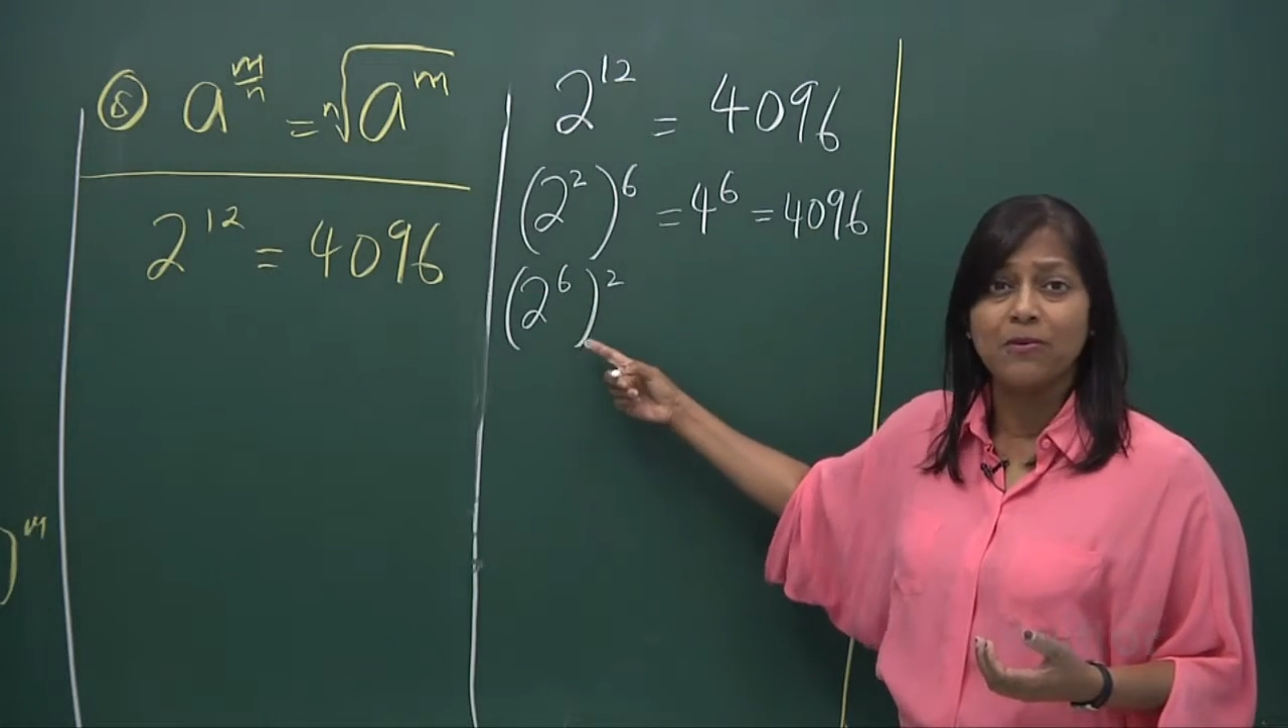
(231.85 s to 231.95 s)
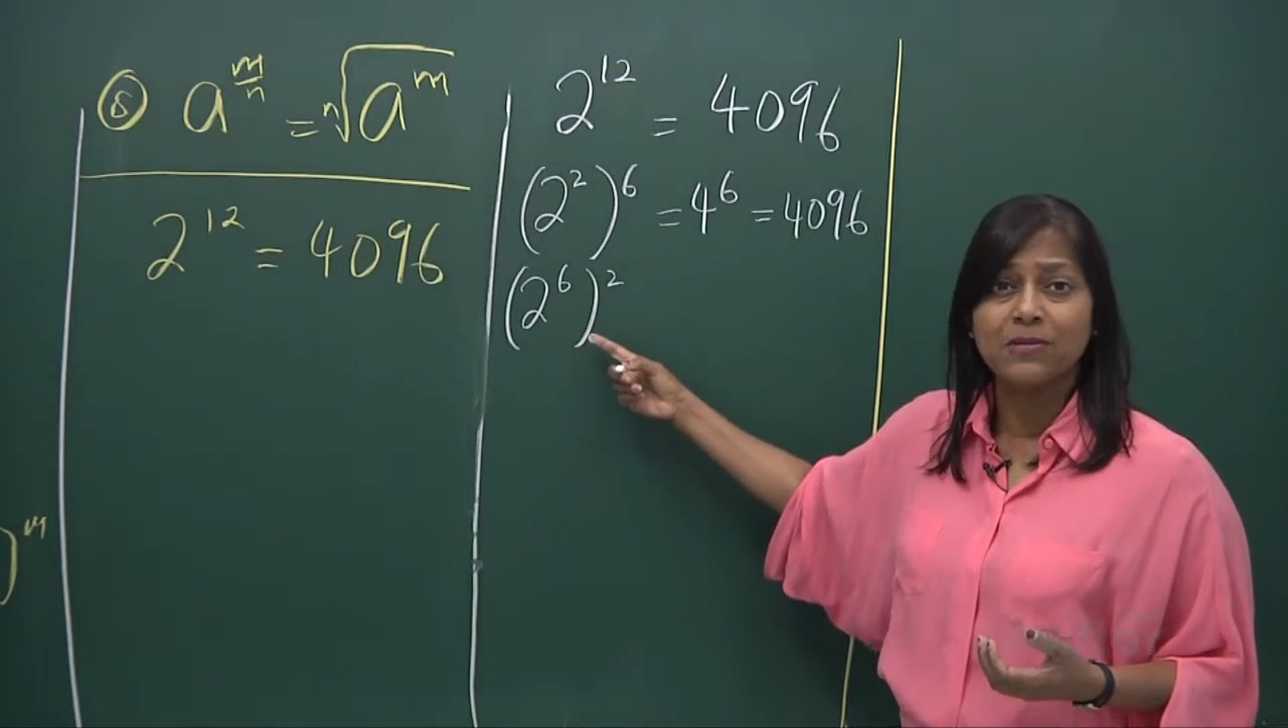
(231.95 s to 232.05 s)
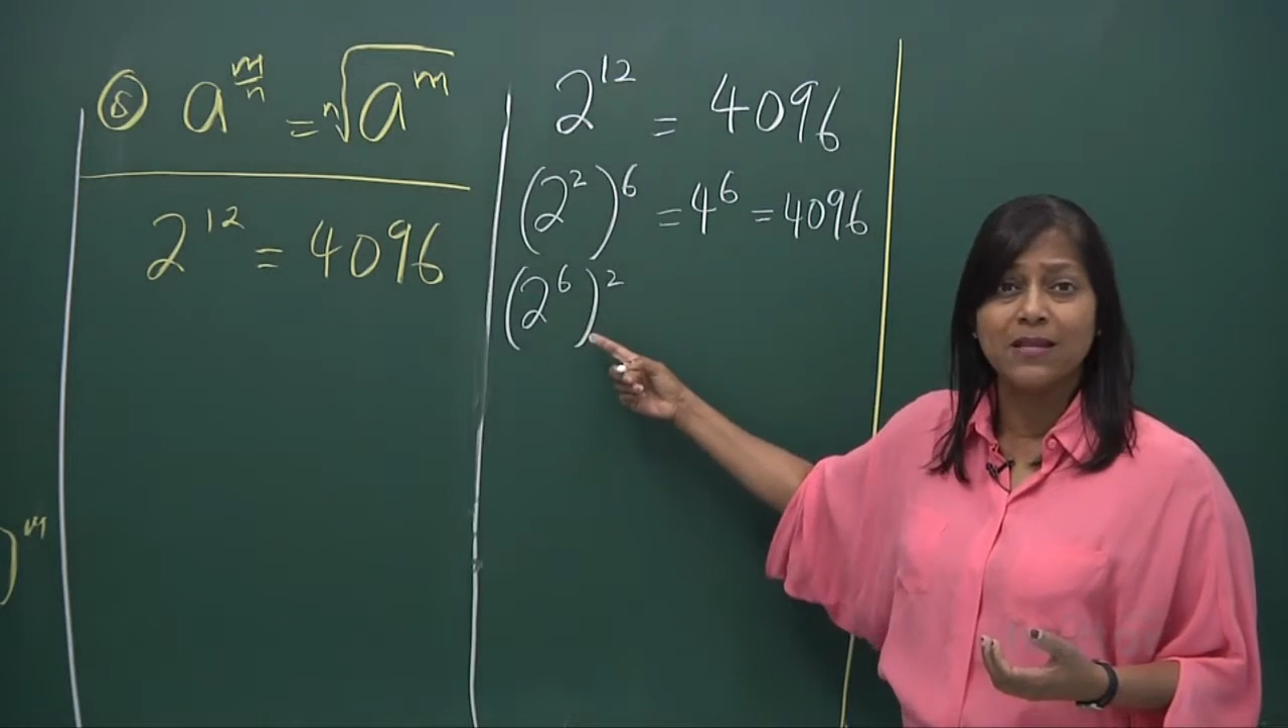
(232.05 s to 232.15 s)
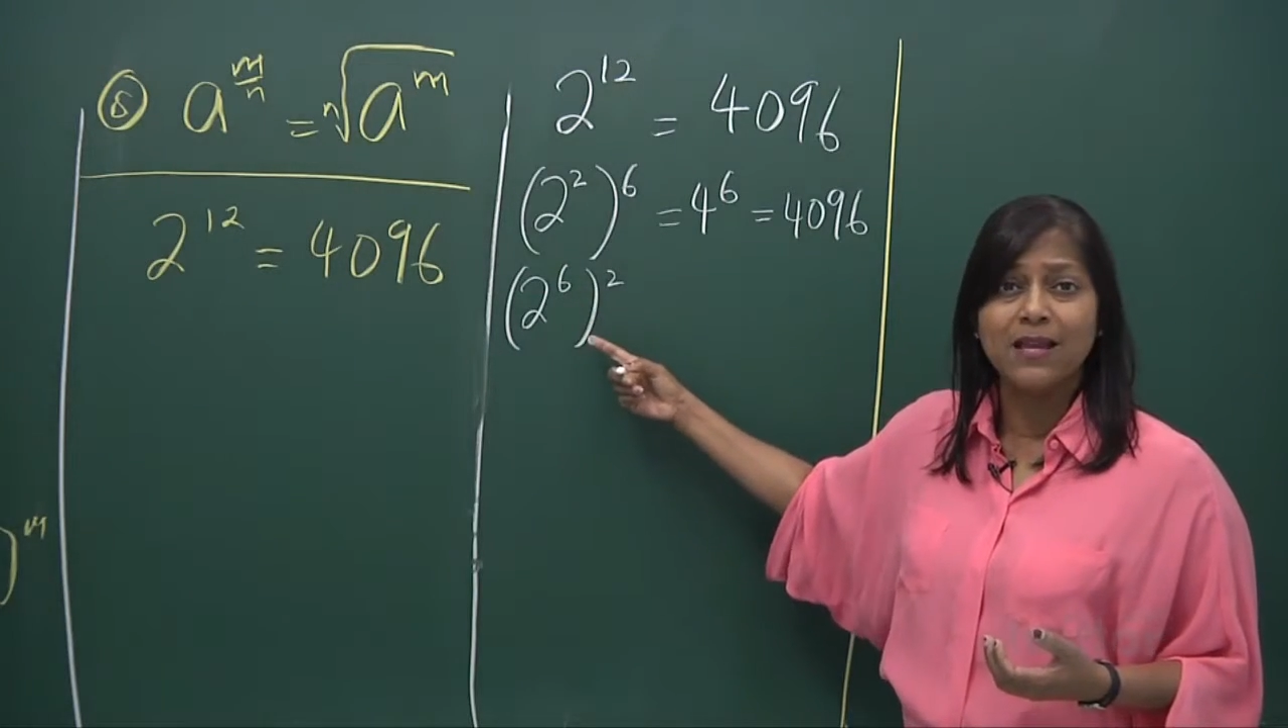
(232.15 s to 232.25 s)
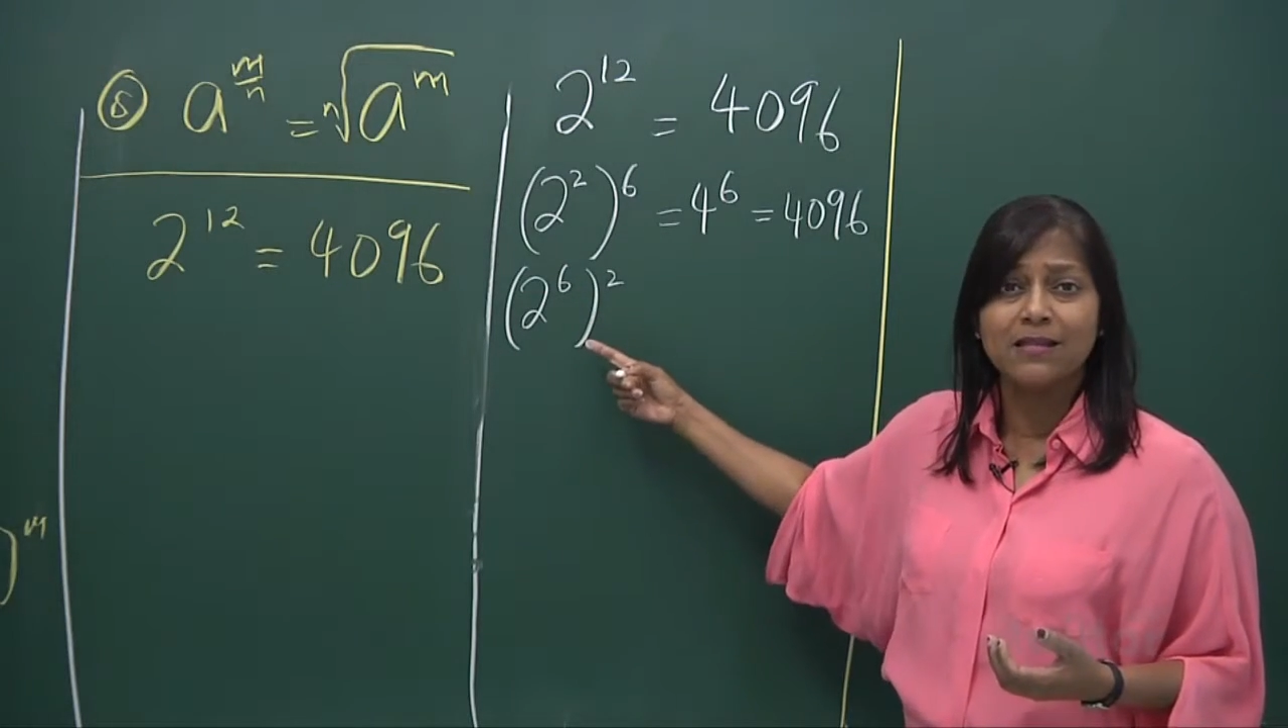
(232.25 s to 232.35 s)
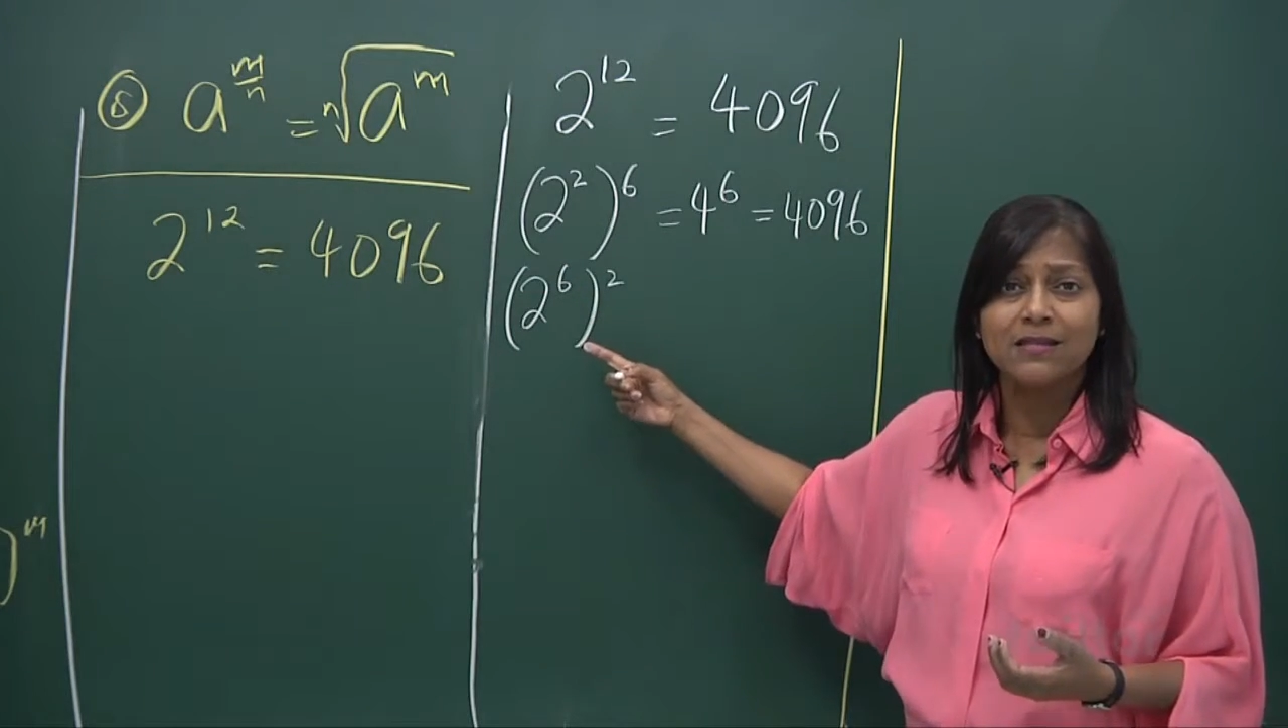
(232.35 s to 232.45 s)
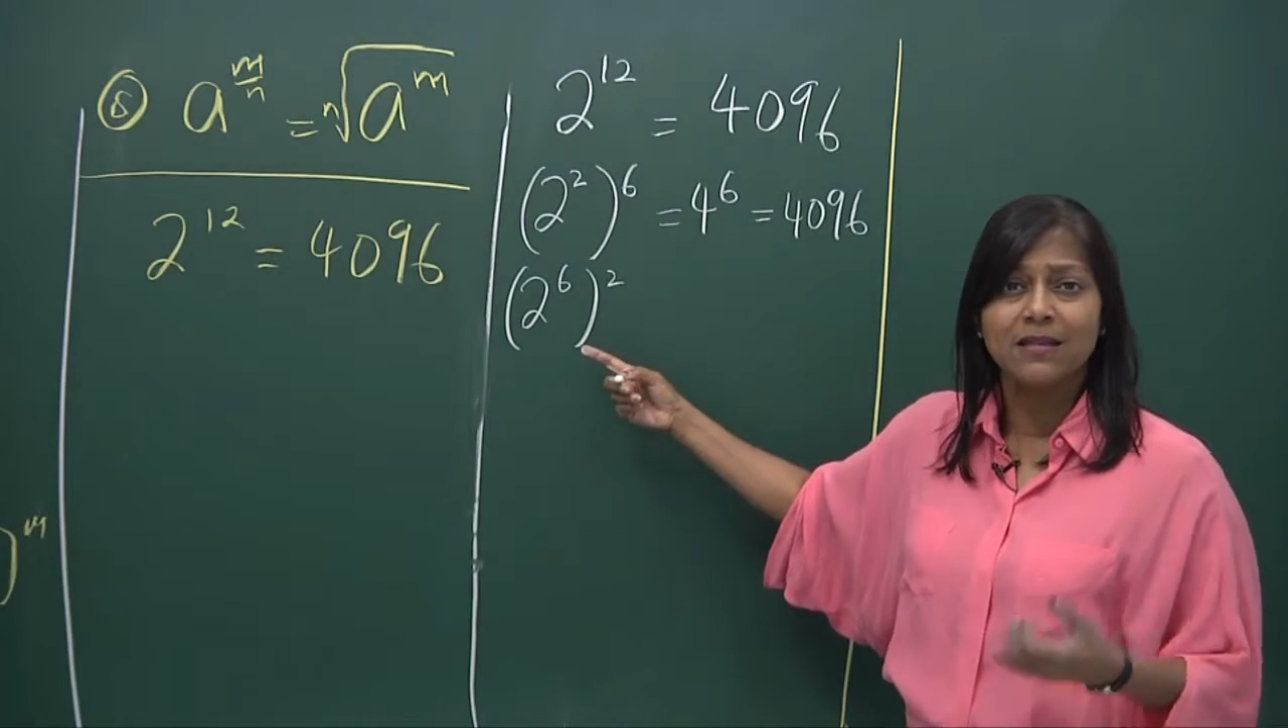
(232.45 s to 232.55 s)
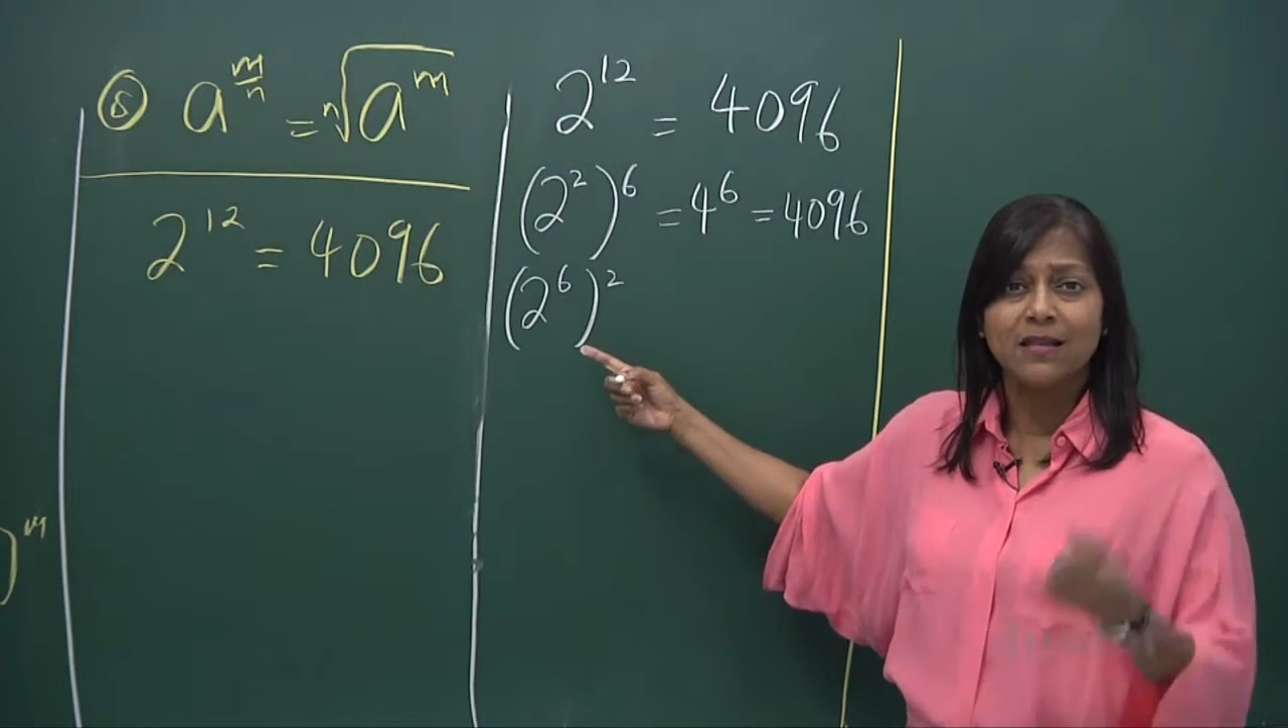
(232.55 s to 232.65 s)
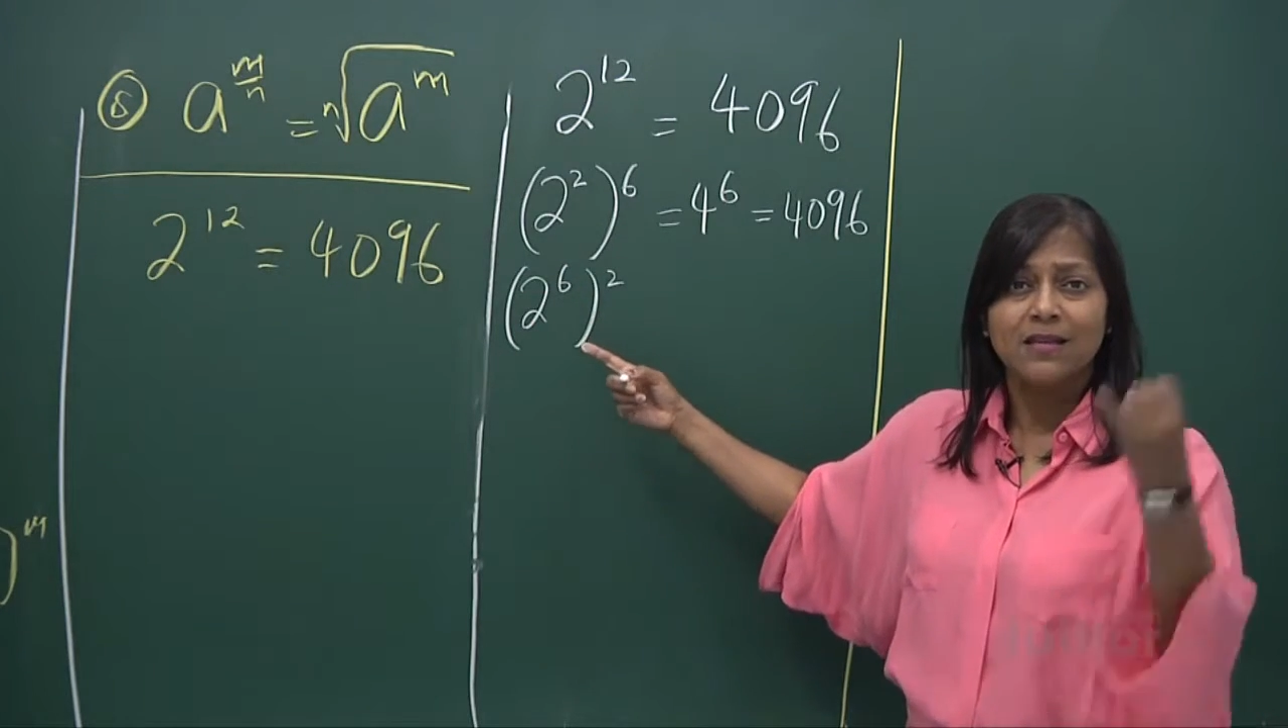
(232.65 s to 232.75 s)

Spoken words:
of 6?